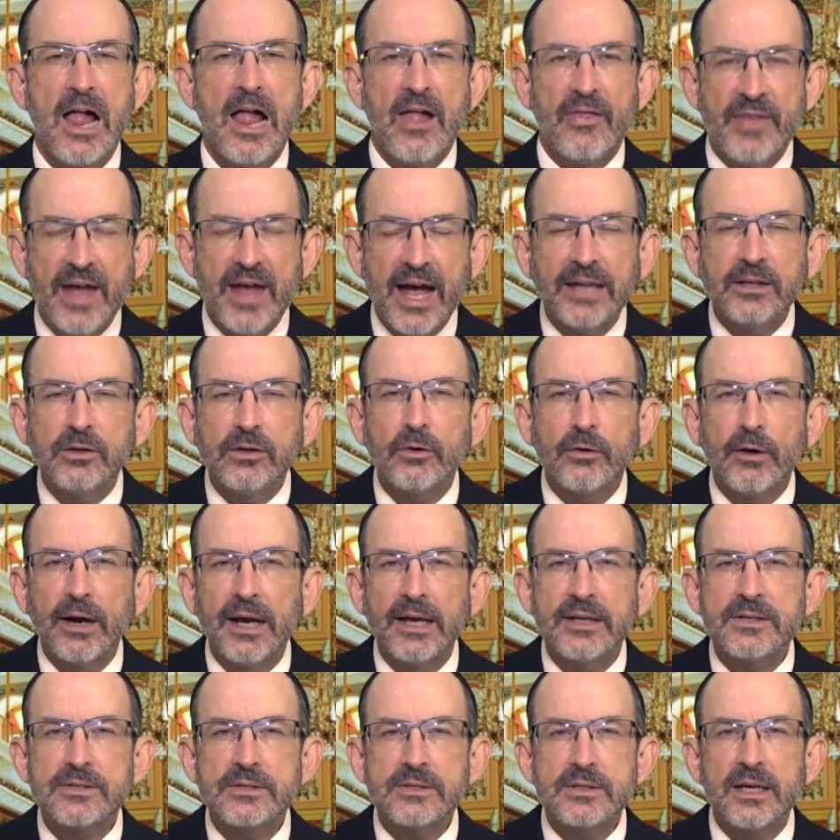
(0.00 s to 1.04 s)
that
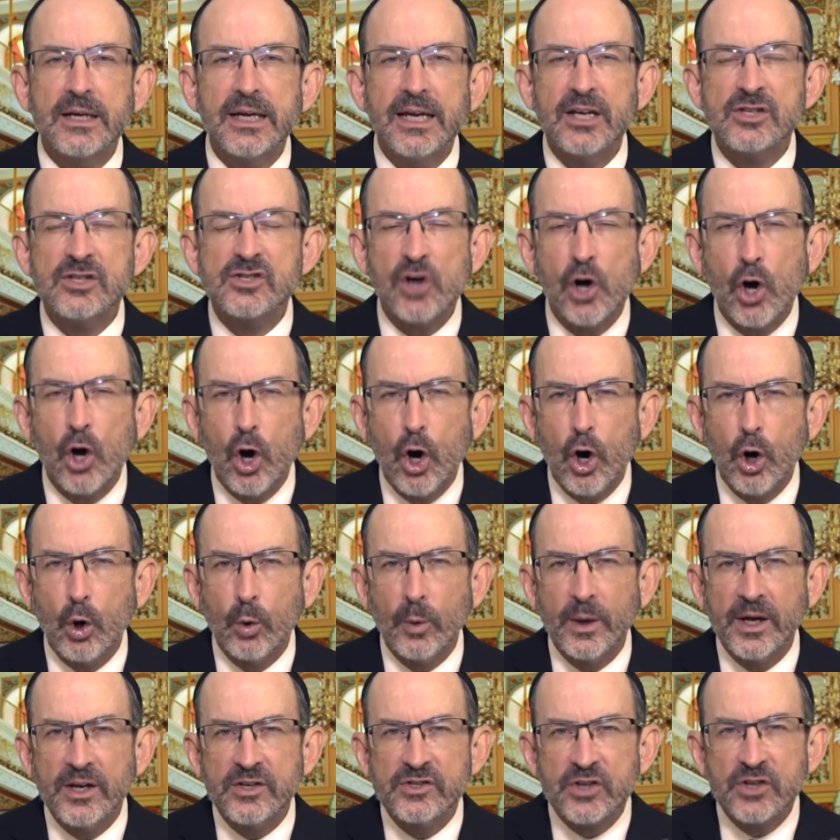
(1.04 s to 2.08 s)
grace is
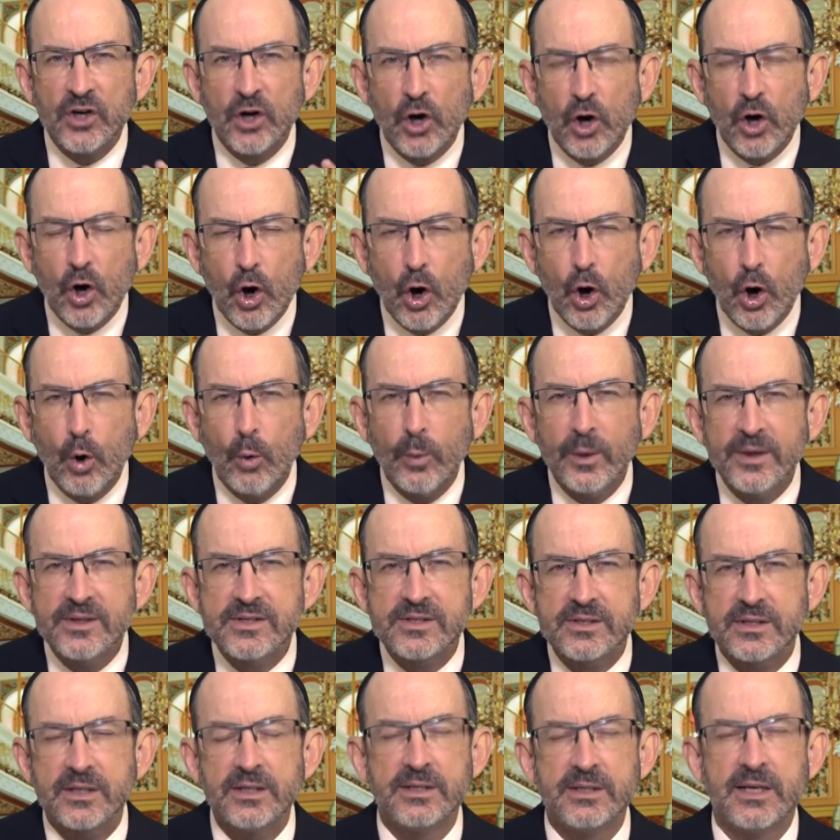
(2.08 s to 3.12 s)
always,
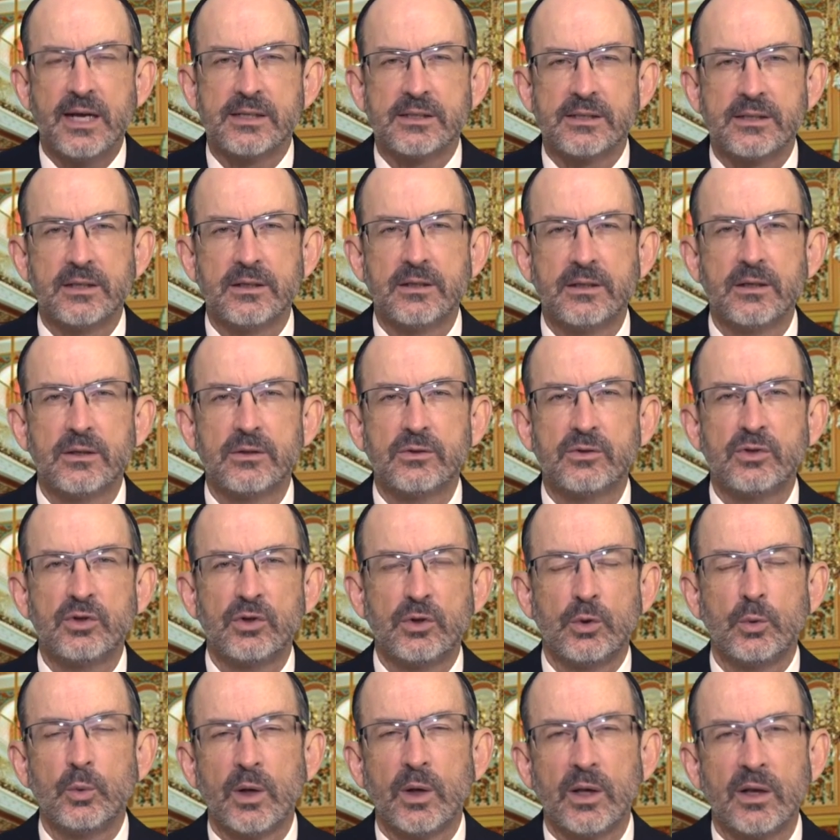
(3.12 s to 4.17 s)
always connected to
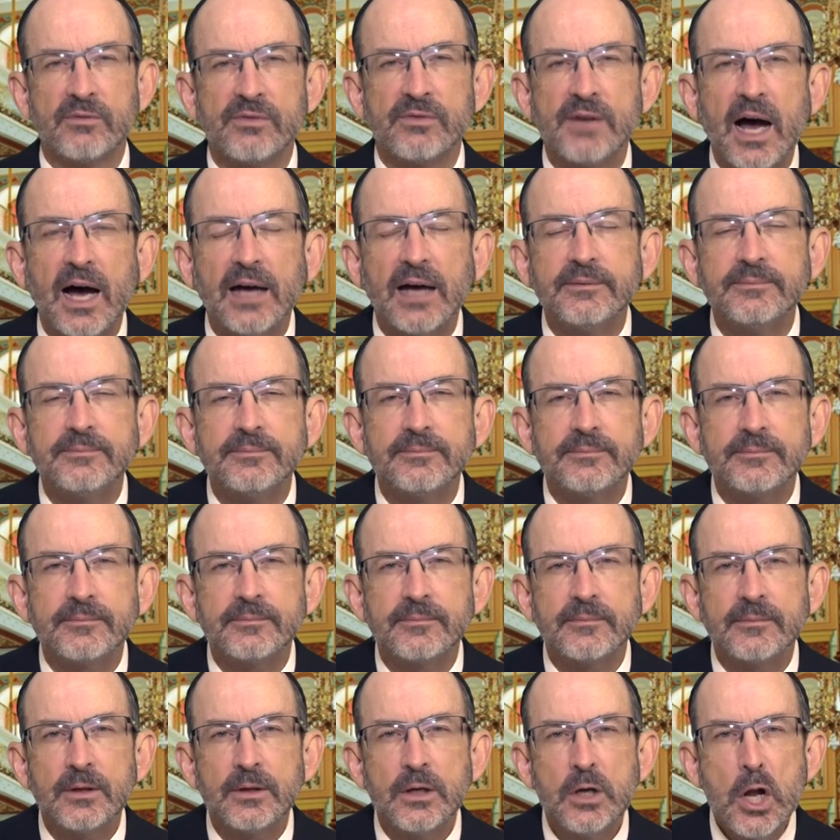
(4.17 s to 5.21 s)
the will of God.
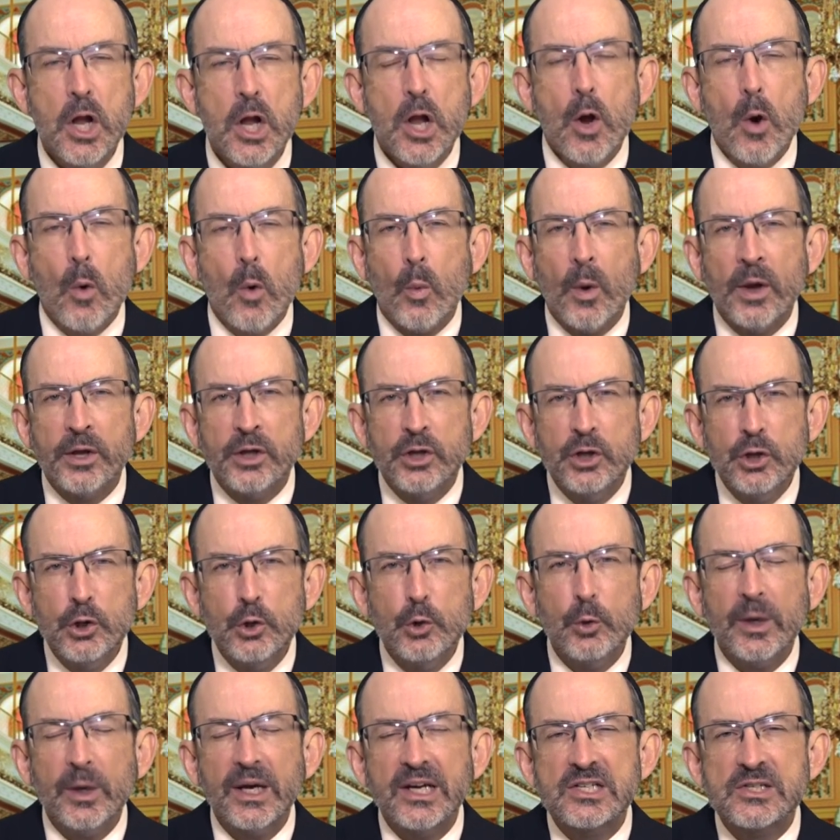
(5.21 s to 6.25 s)
When
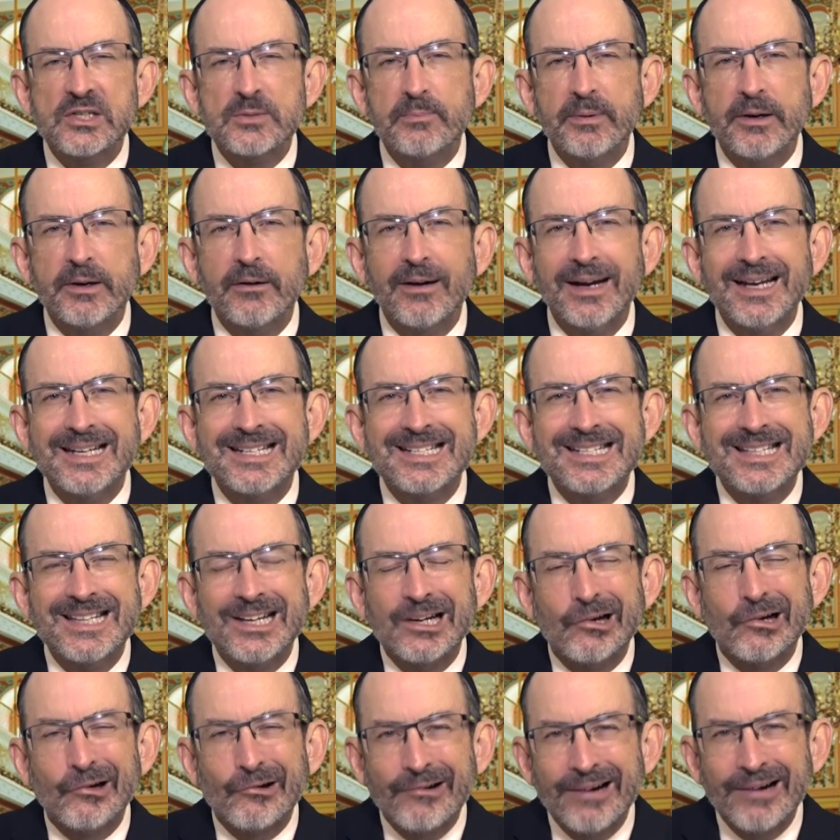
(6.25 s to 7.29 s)
you experience the
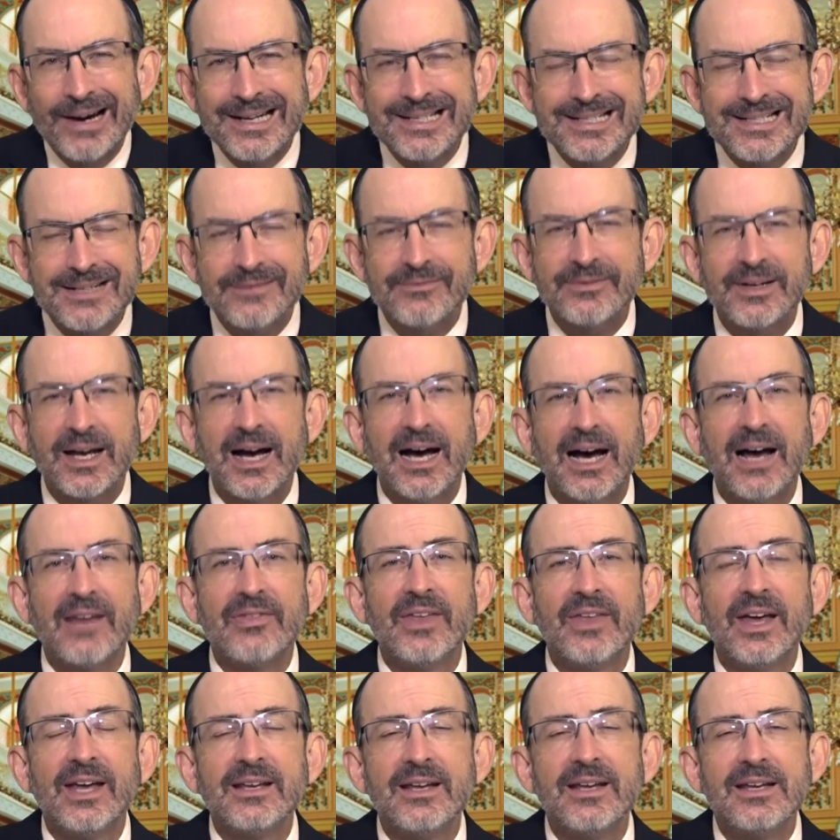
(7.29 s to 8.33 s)
grace of God
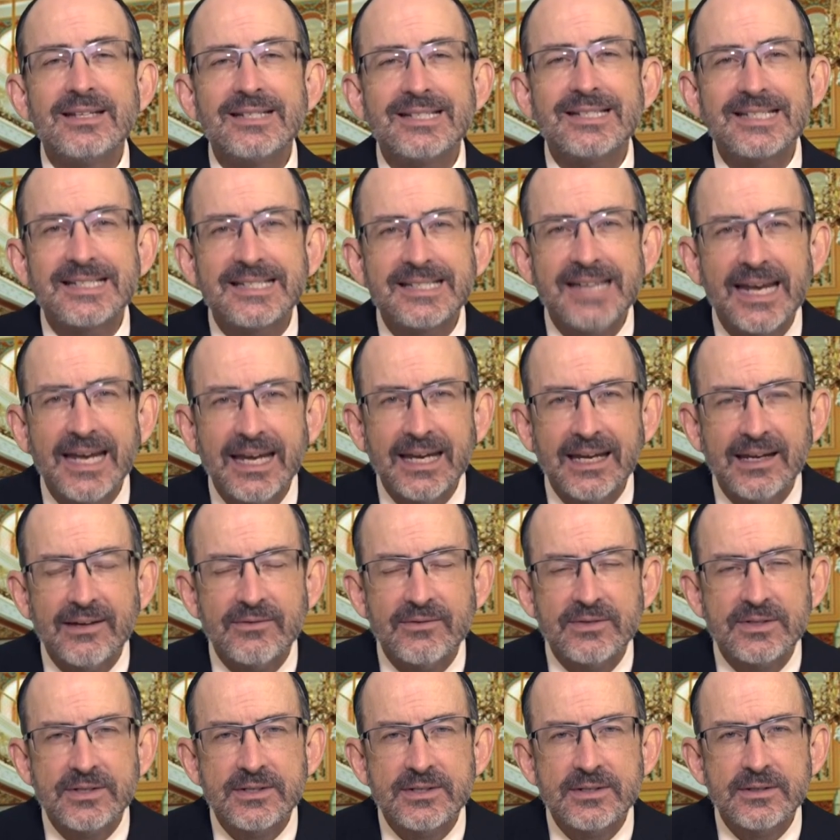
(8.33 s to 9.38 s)
that
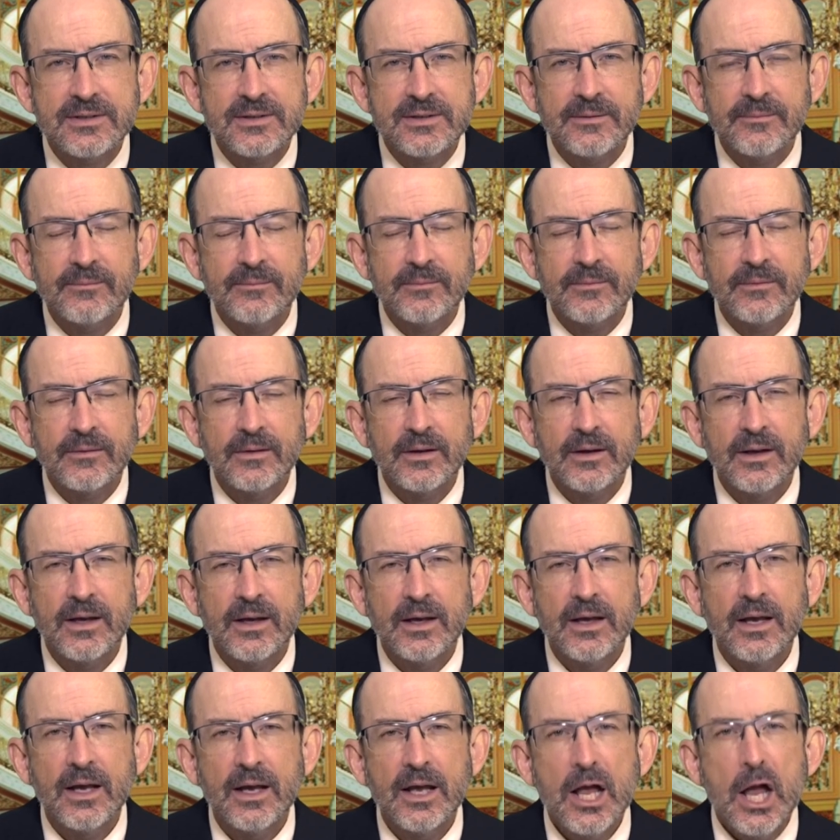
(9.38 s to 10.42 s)
saves,
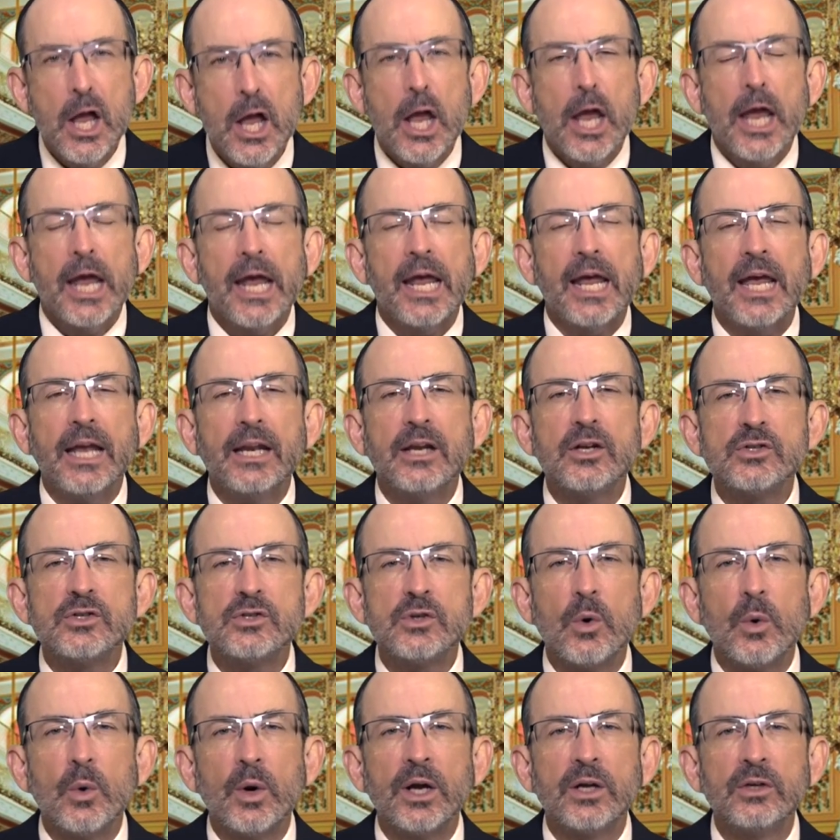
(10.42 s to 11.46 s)
it is
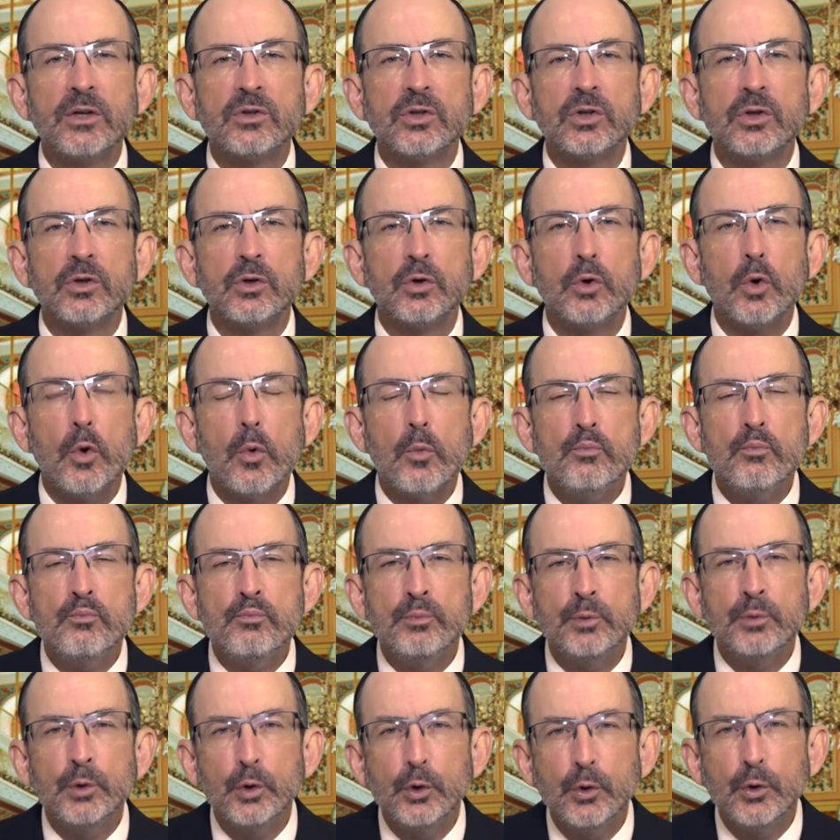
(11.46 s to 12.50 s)
going to
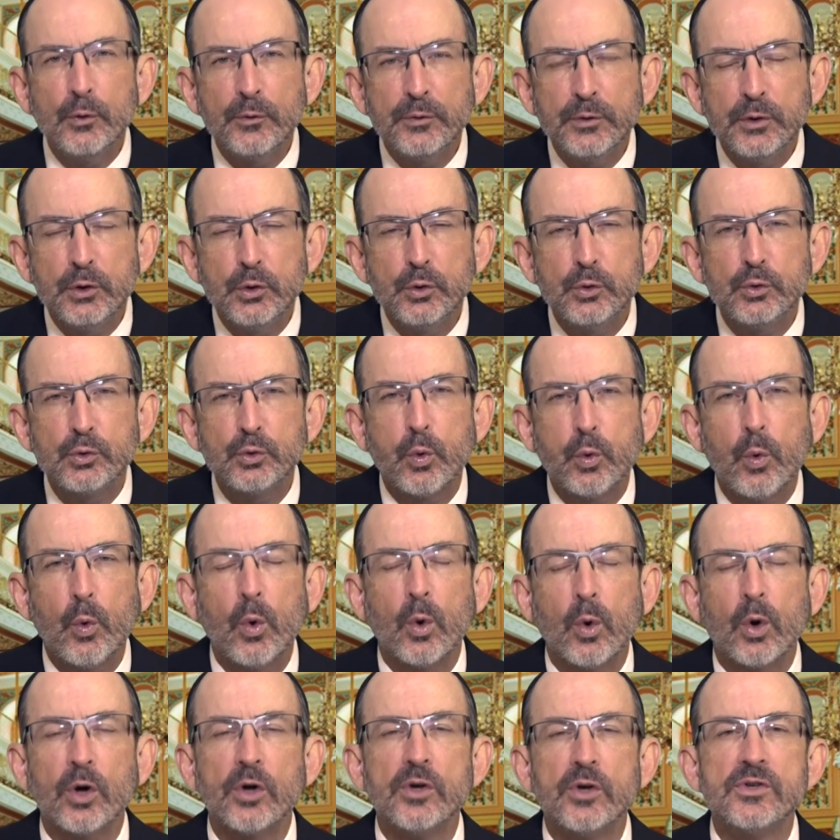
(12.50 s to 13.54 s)
move you
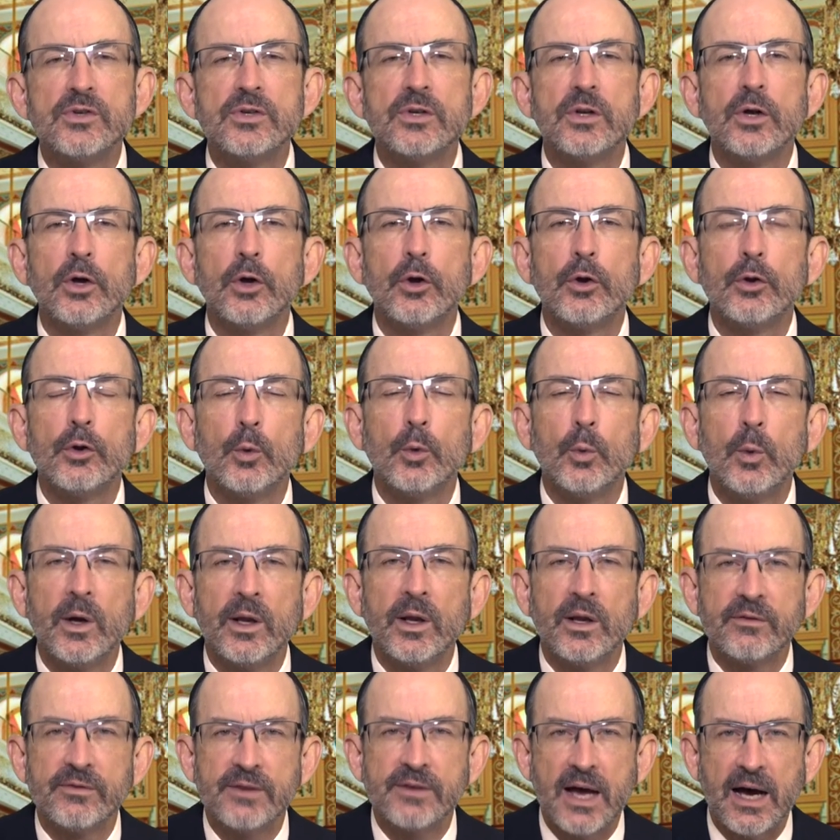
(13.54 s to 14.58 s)
towards the
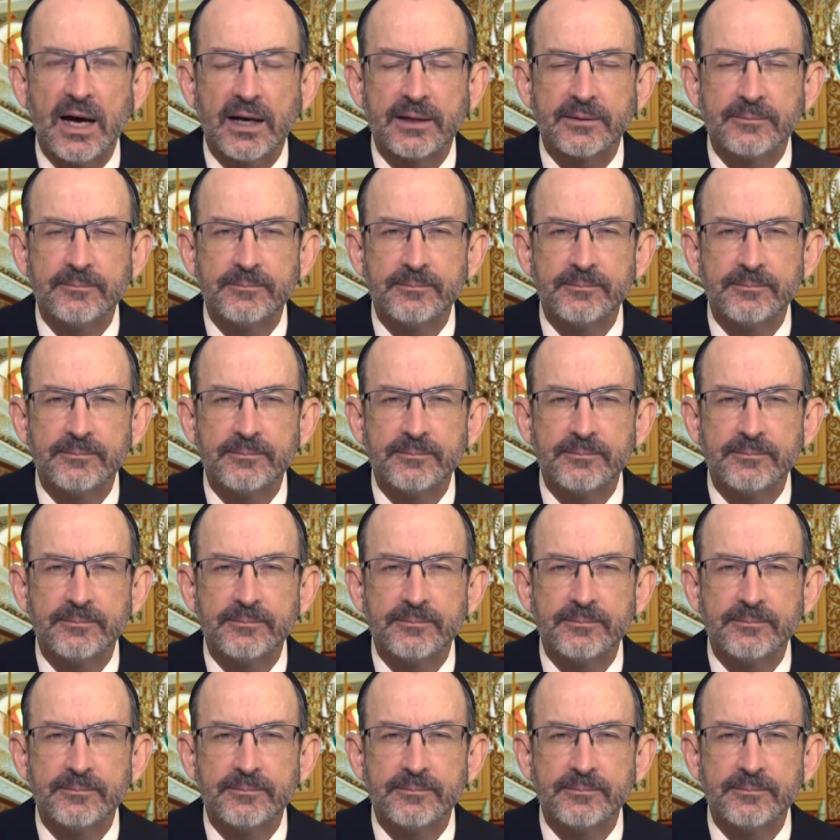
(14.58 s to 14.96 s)
will of God.